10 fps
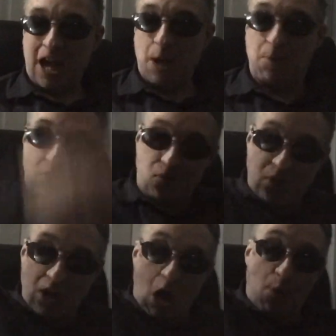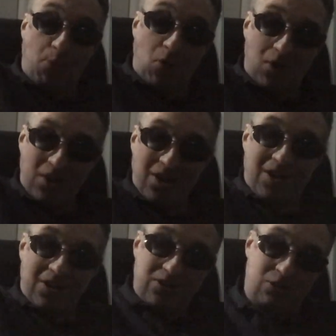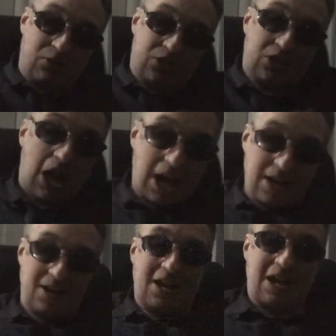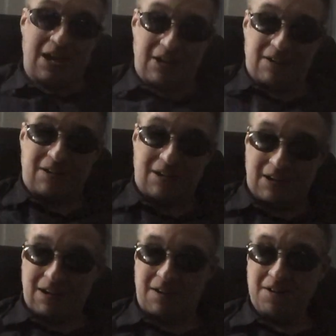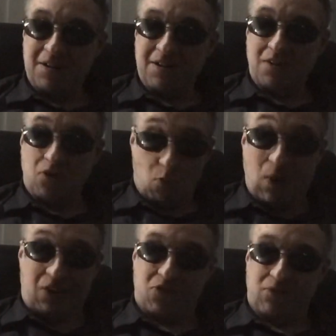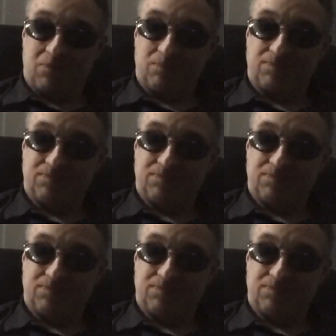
How many feet upward to side and the width?